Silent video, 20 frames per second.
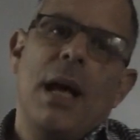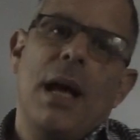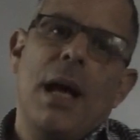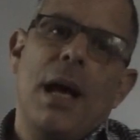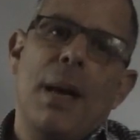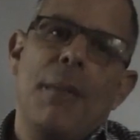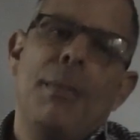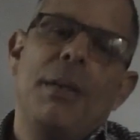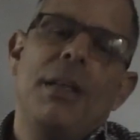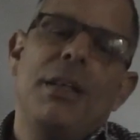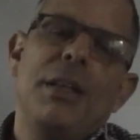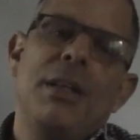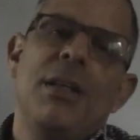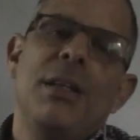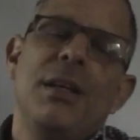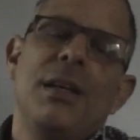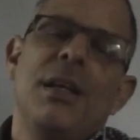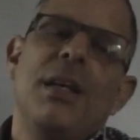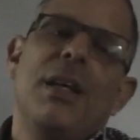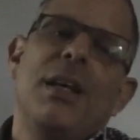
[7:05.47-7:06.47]
how many
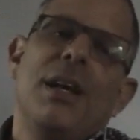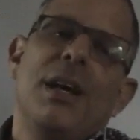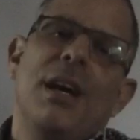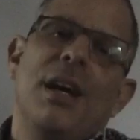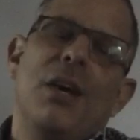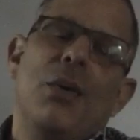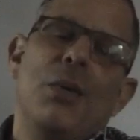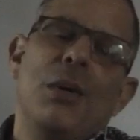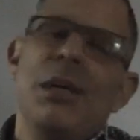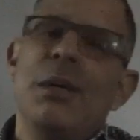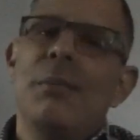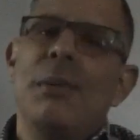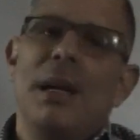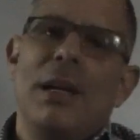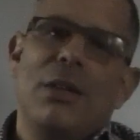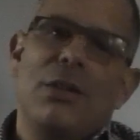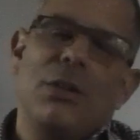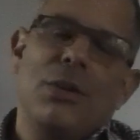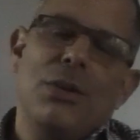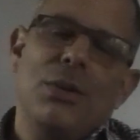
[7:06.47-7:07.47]

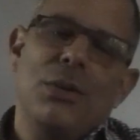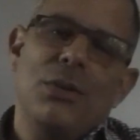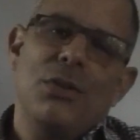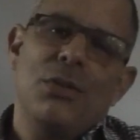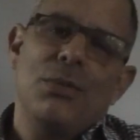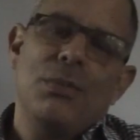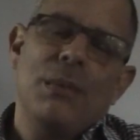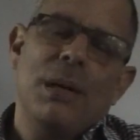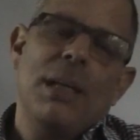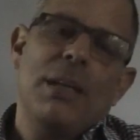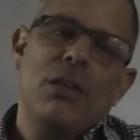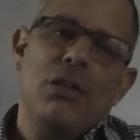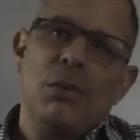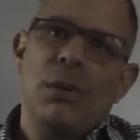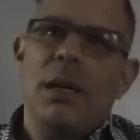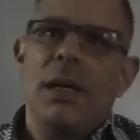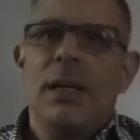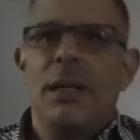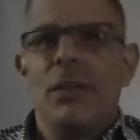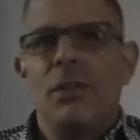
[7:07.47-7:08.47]
ringback tones my
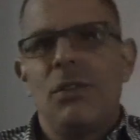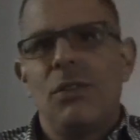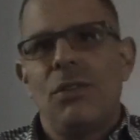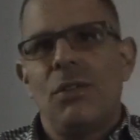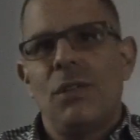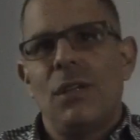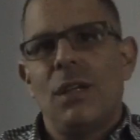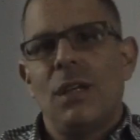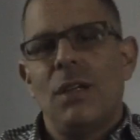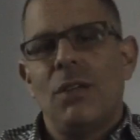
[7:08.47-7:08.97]
track has